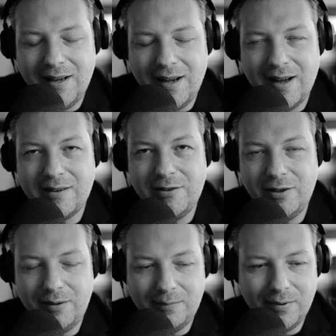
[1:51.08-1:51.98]

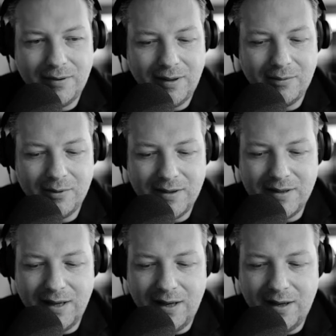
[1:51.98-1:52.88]
hardship, I would
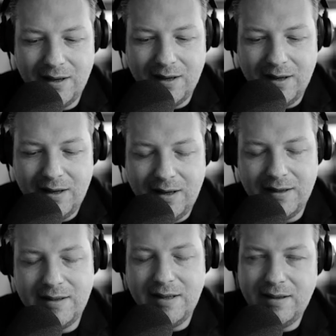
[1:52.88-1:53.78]
say,
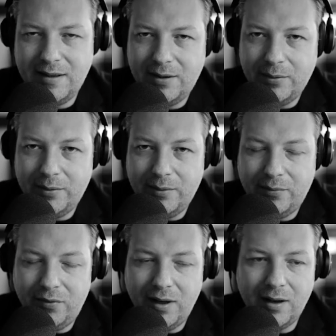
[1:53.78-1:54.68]
it's easy to
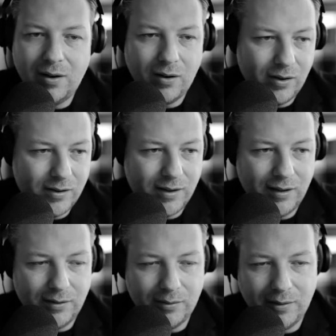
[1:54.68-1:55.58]
feel lost
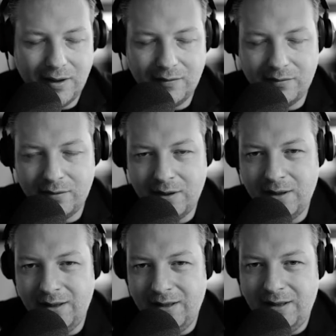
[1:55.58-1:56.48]
and to have
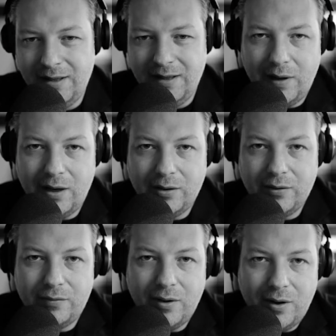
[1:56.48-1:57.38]
a lot
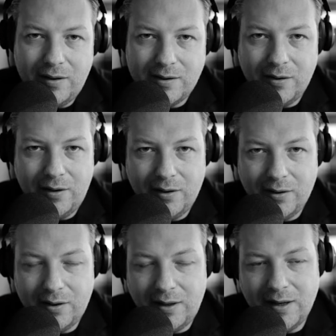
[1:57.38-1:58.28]
of noise going
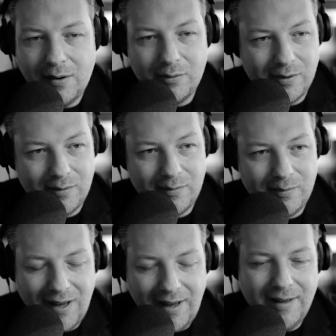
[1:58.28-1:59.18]
on in our
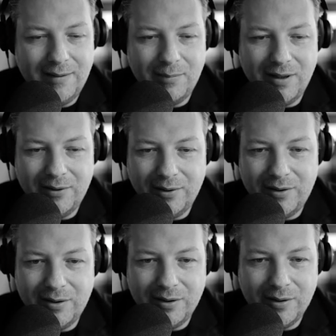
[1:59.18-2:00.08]
head, but
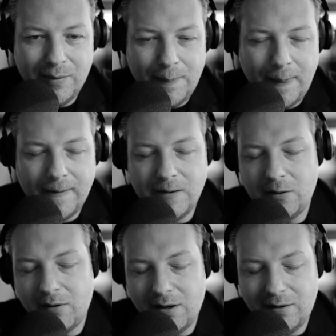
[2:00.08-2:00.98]
also
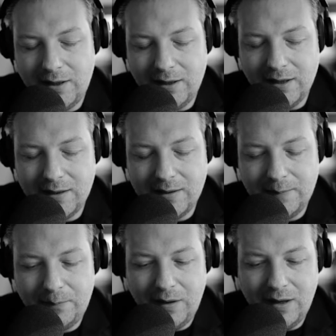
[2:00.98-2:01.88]
surrounding us.
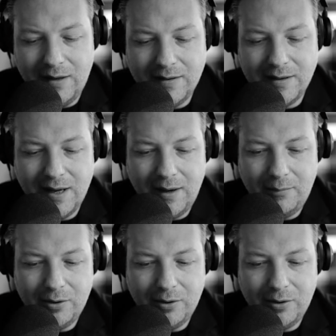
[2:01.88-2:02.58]
And it's time